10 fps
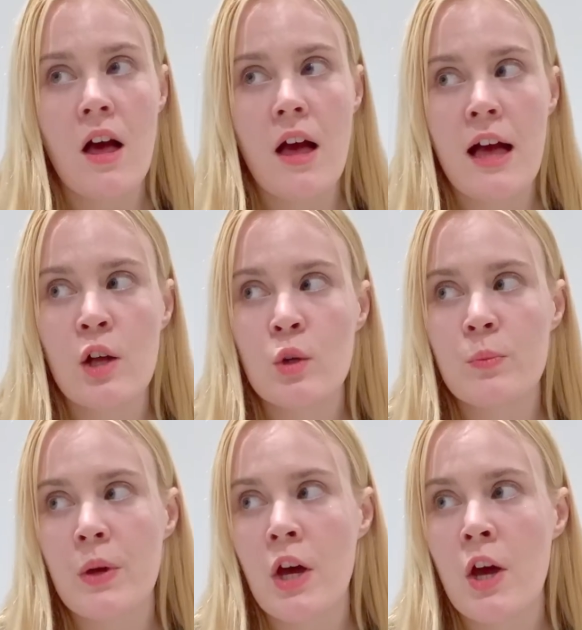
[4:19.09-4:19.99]

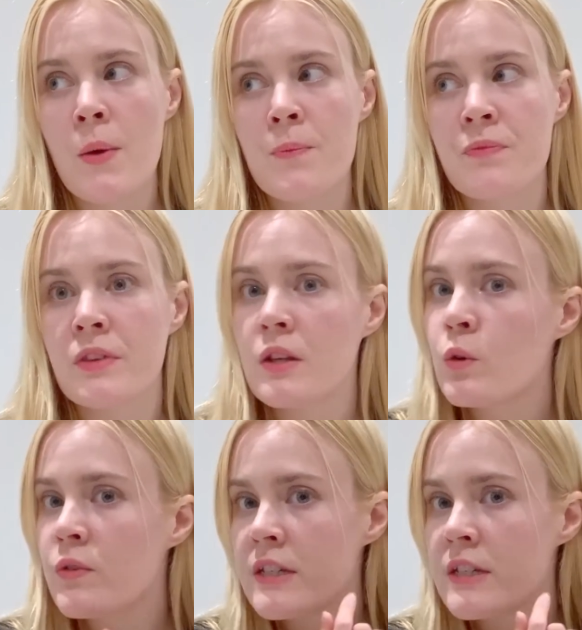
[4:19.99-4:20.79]
help all the